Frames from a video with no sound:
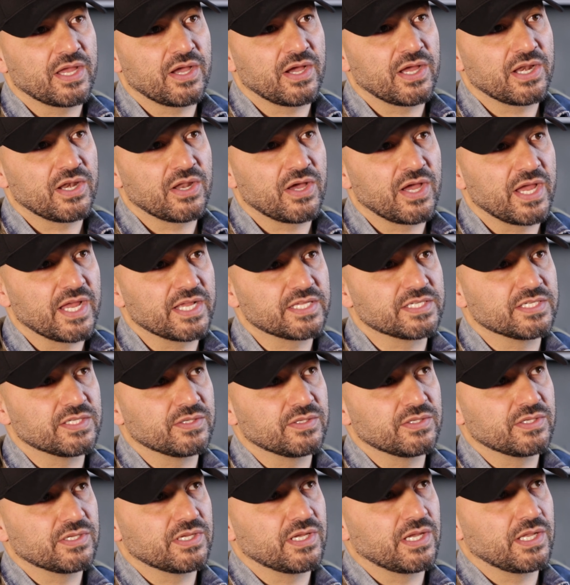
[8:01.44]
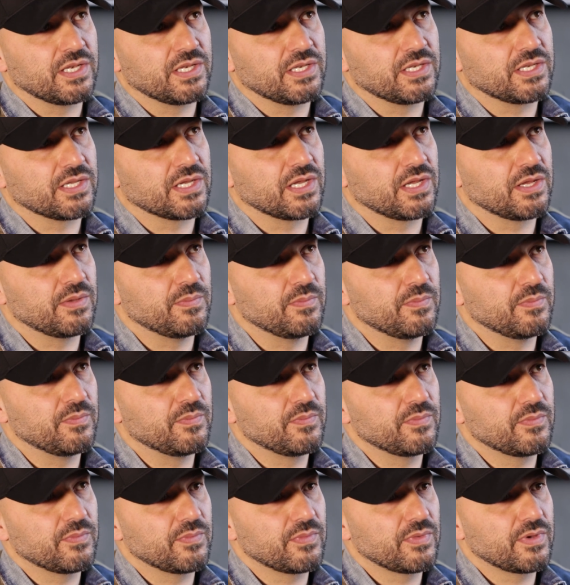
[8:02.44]
I liked and and
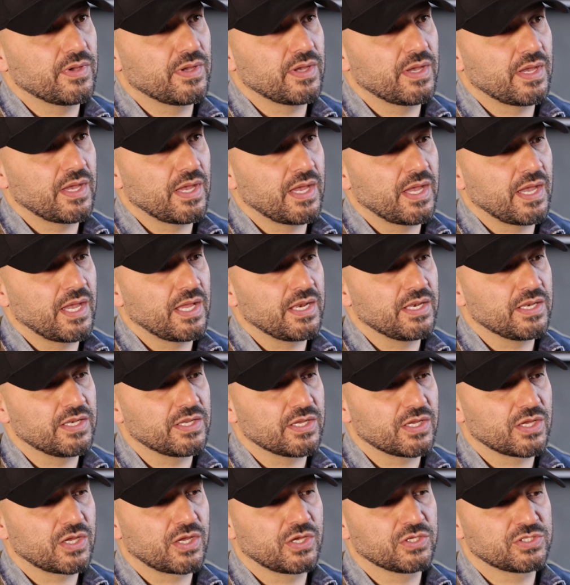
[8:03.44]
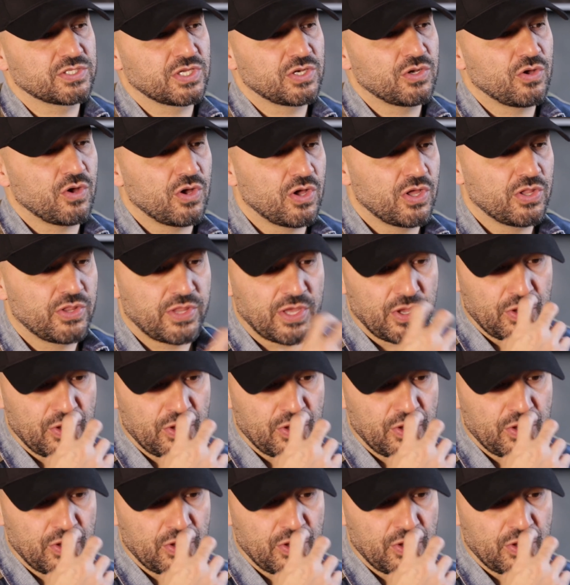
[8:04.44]
um, and because a lot of